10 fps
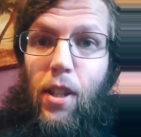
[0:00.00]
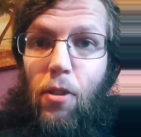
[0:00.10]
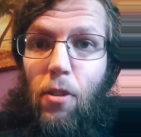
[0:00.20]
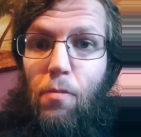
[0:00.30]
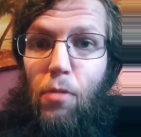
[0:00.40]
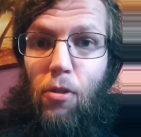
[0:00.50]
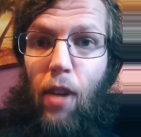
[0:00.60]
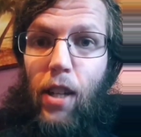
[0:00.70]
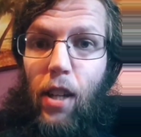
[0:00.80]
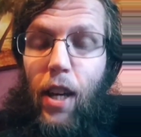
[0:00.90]
your dry
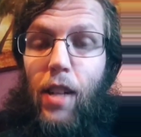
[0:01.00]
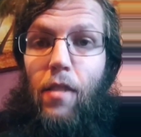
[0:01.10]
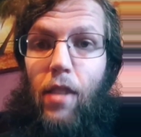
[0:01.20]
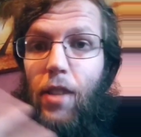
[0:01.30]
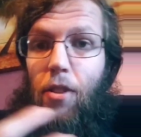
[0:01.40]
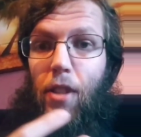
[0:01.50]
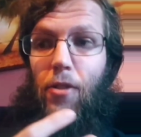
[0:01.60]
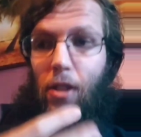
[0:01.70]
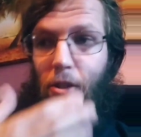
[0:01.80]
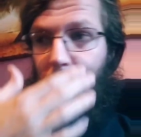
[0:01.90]
land that's easy
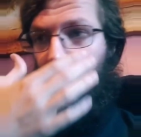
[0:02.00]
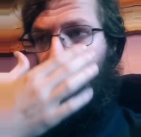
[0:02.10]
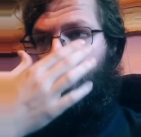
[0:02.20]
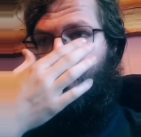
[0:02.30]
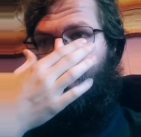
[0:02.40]
to